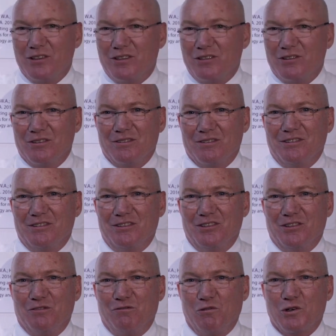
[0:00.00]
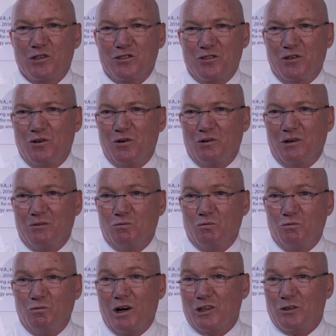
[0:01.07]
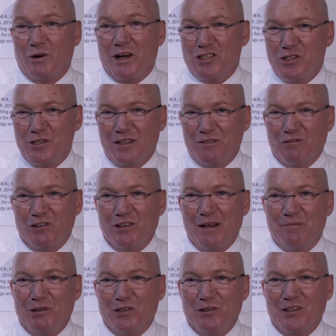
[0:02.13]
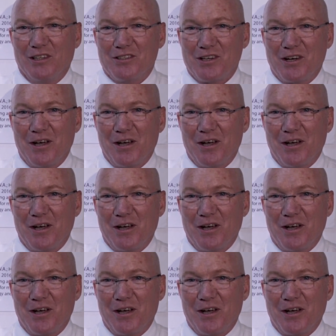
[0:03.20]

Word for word: and you're forced to go on water rationing for that period of